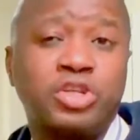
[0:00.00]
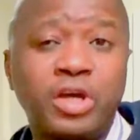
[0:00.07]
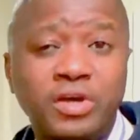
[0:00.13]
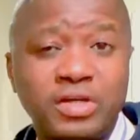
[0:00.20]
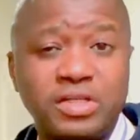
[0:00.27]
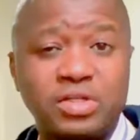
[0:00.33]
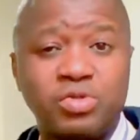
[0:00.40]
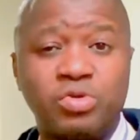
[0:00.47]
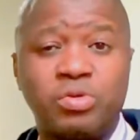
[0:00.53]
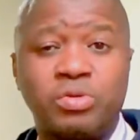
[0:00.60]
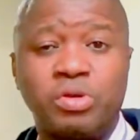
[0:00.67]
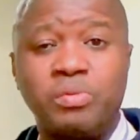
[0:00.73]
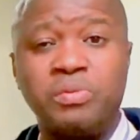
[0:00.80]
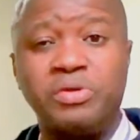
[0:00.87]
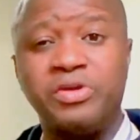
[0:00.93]
charity group
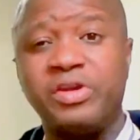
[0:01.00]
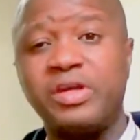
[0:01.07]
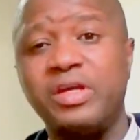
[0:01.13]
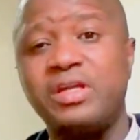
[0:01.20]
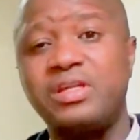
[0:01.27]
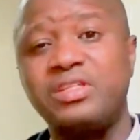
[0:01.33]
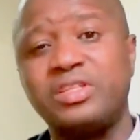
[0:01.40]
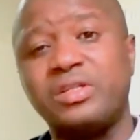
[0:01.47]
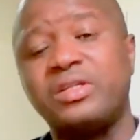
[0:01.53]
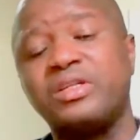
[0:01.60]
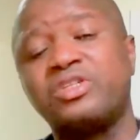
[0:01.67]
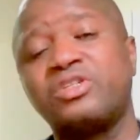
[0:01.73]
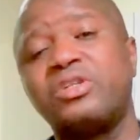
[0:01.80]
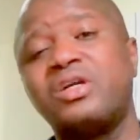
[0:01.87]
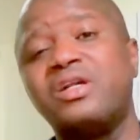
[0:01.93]
Computer Aid
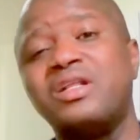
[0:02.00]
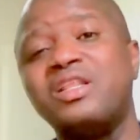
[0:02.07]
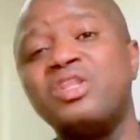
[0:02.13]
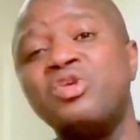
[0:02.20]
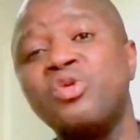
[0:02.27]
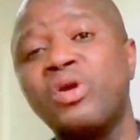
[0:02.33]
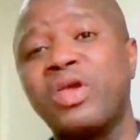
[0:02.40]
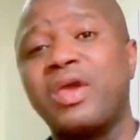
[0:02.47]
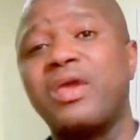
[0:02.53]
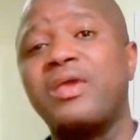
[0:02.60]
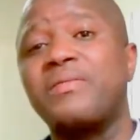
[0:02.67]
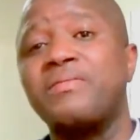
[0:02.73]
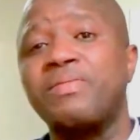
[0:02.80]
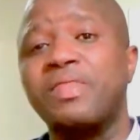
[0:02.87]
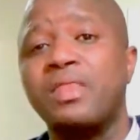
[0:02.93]
International in UK,
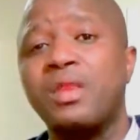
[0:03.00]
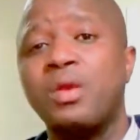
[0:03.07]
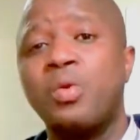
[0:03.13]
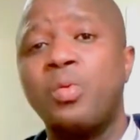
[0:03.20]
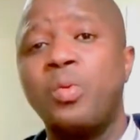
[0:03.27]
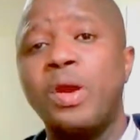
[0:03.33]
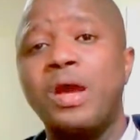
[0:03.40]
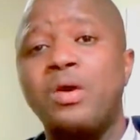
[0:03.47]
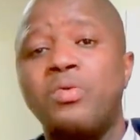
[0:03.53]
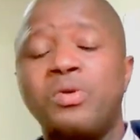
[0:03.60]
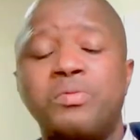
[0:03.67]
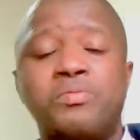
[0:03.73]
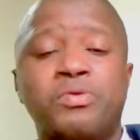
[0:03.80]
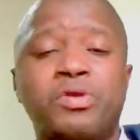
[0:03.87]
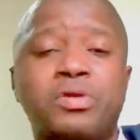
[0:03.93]
where
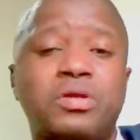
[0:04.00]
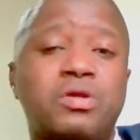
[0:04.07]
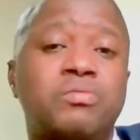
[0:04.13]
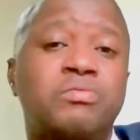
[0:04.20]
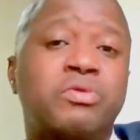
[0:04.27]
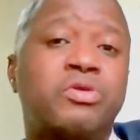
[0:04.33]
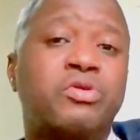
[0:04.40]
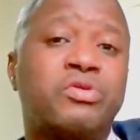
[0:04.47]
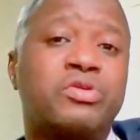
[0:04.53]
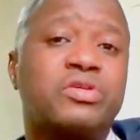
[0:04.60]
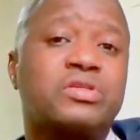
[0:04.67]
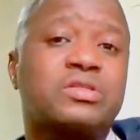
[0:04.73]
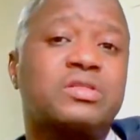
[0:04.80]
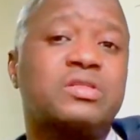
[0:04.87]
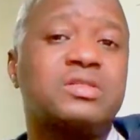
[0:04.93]
we brought
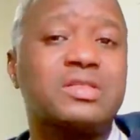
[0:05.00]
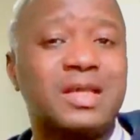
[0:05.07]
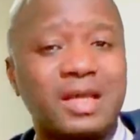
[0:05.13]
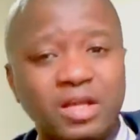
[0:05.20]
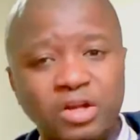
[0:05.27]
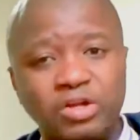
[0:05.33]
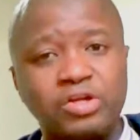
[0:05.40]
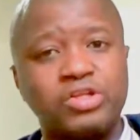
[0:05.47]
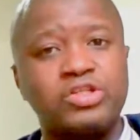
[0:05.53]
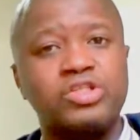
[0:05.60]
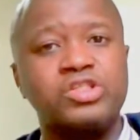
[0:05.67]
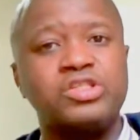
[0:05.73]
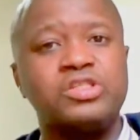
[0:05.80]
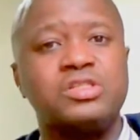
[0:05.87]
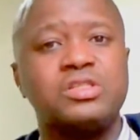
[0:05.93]
computers and
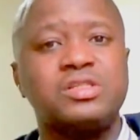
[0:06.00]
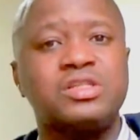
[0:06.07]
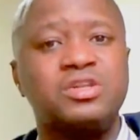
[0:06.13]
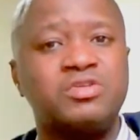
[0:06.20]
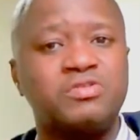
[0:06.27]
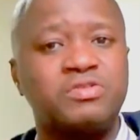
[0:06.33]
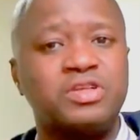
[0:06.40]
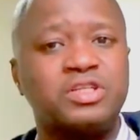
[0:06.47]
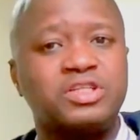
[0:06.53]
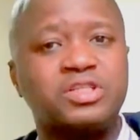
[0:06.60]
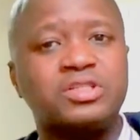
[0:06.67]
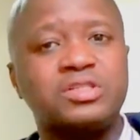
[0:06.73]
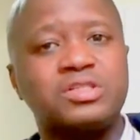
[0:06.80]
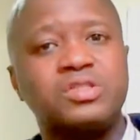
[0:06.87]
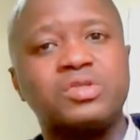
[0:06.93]
technologies and
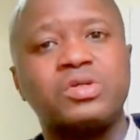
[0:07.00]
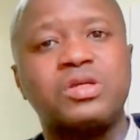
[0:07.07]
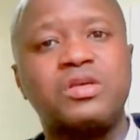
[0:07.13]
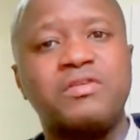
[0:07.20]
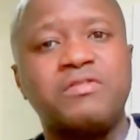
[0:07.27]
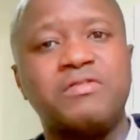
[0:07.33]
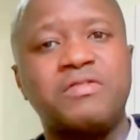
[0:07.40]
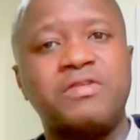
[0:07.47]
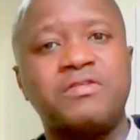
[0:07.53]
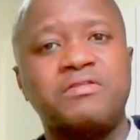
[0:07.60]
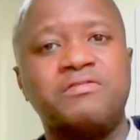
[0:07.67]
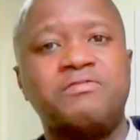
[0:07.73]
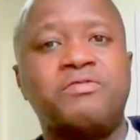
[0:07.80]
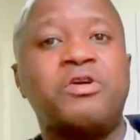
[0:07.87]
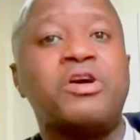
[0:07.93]
innovations to give a
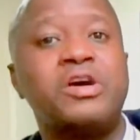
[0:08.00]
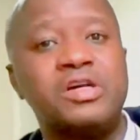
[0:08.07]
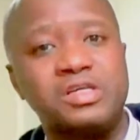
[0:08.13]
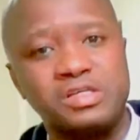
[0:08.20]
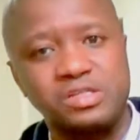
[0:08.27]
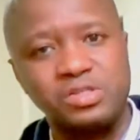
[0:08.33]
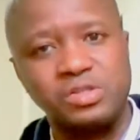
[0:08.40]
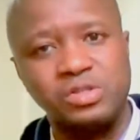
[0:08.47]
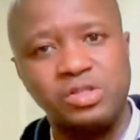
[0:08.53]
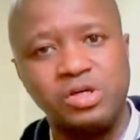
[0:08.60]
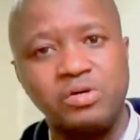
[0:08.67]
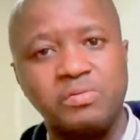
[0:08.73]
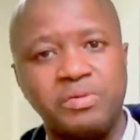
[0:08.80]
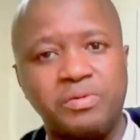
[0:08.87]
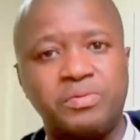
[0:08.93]
voice to
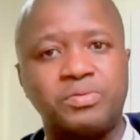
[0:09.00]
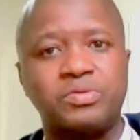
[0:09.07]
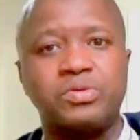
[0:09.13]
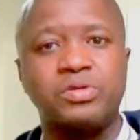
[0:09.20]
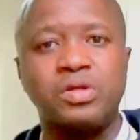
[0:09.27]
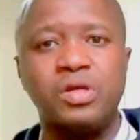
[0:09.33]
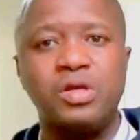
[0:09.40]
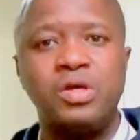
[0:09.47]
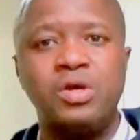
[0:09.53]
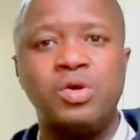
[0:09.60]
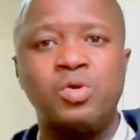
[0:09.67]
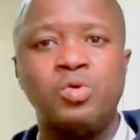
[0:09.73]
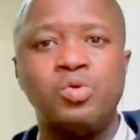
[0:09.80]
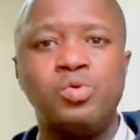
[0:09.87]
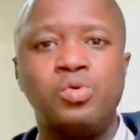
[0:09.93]
young people
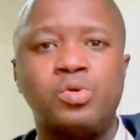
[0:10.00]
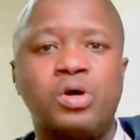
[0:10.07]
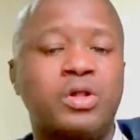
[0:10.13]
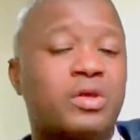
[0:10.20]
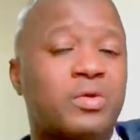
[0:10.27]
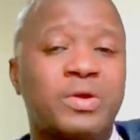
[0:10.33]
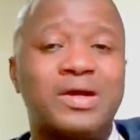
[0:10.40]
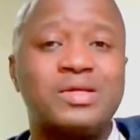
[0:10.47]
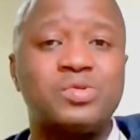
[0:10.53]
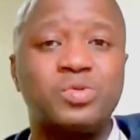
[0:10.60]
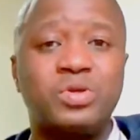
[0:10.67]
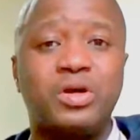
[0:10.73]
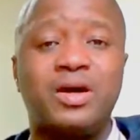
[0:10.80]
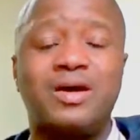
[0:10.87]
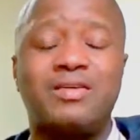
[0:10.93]
who otherwise
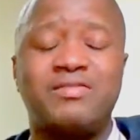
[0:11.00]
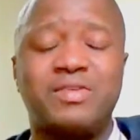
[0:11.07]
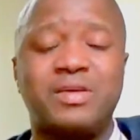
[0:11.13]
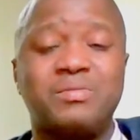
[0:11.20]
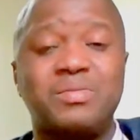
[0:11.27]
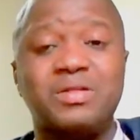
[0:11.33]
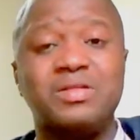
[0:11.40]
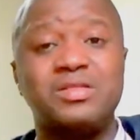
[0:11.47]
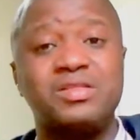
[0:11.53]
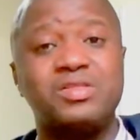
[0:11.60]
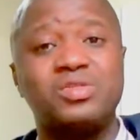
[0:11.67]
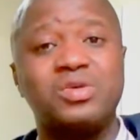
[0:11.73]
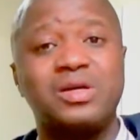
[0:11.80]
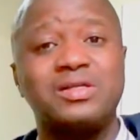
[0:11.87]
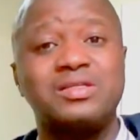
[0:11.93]
would not have the ability
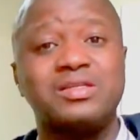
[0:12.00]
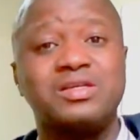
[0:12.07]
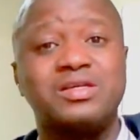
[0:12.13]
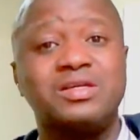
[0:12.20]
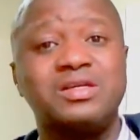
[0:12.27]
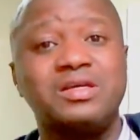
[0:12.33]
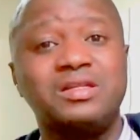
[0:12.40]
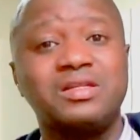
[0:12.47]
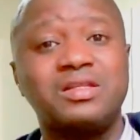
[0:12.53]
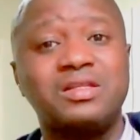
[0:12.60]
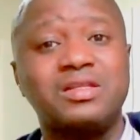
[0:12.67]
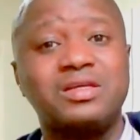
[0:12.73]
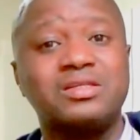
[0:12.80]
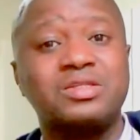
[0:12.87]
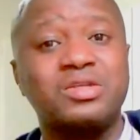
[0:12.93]
to articulate
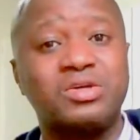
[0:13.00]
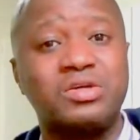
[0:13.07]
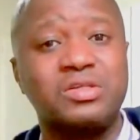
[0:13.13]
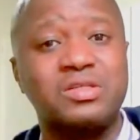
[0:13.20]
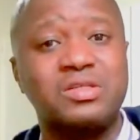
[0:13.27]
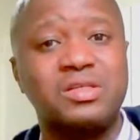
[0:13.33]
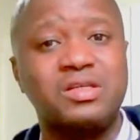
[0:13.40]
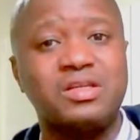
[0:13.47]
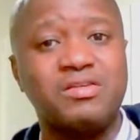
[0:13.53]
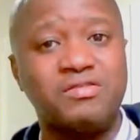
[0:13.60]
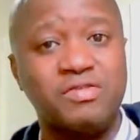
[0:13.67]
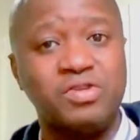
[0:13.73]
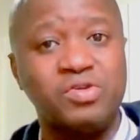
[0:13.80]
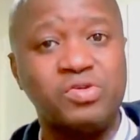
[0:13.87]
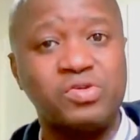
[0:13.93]
their thoughts and their
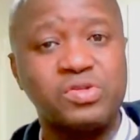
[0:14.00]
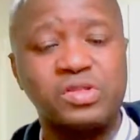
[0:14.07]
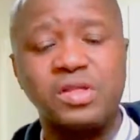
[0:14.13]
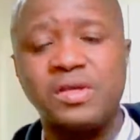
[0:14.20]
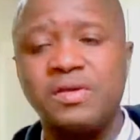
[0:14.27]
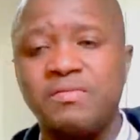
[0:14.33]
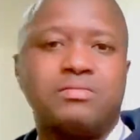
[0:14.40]
views